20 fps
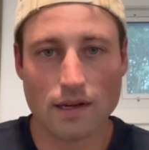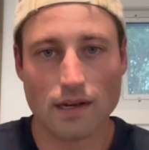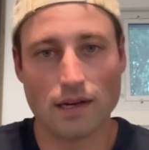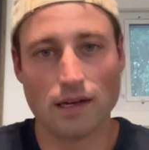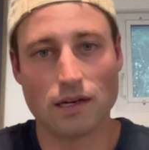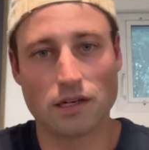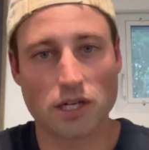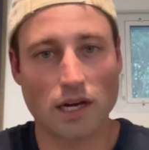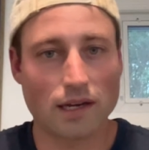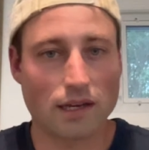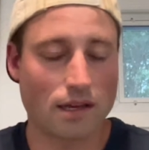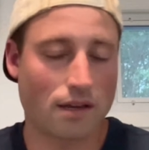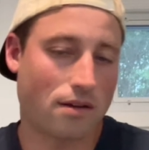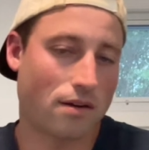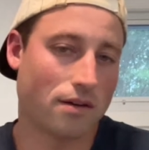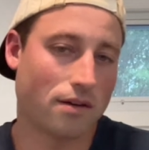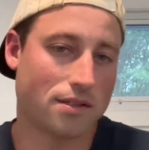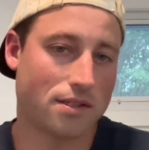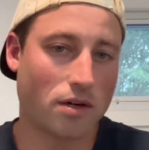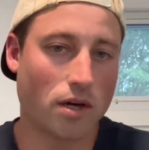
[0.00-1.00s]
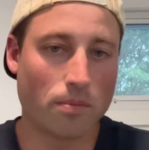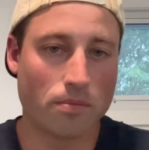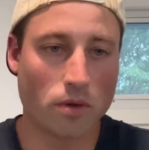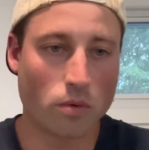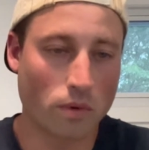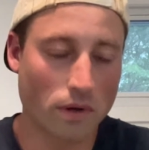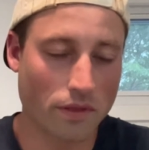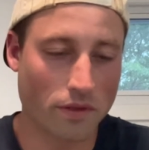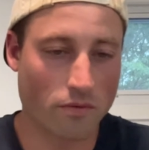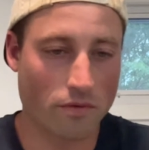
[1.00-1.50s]
And a jockey can also help
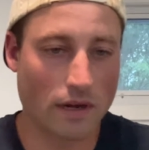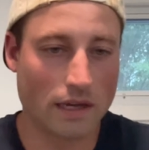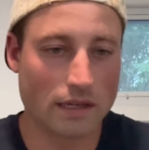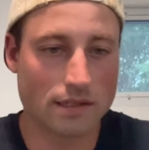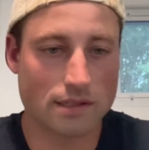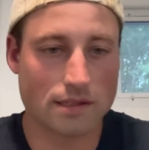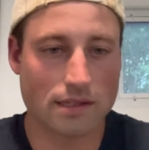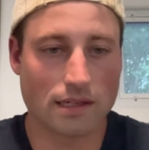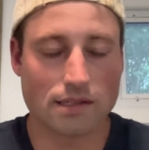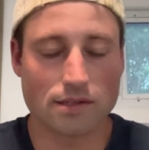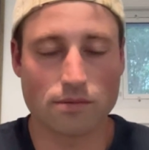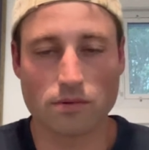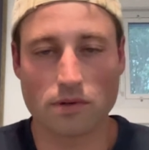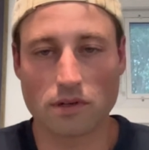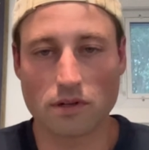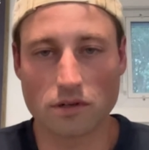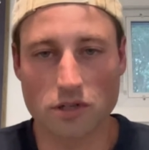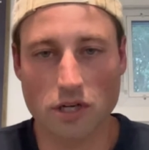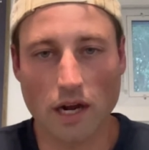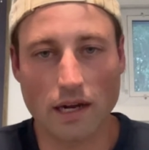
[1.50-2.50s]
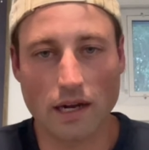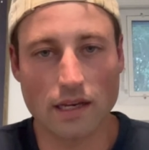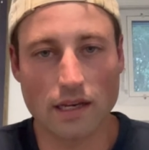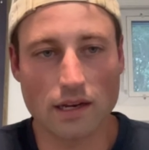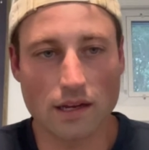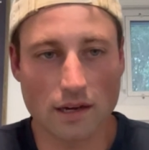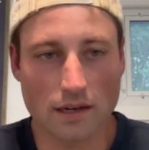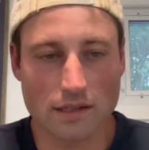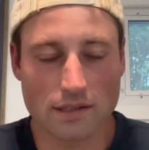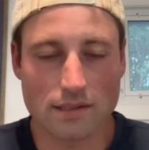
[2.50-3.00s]
you win the race. That's what a good jockey
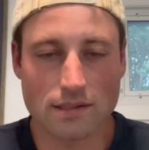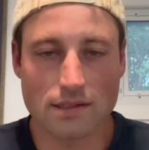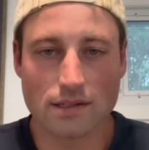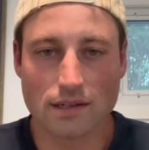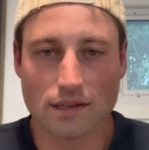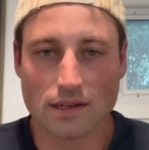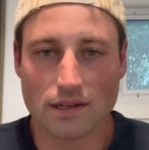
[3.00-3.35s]
does.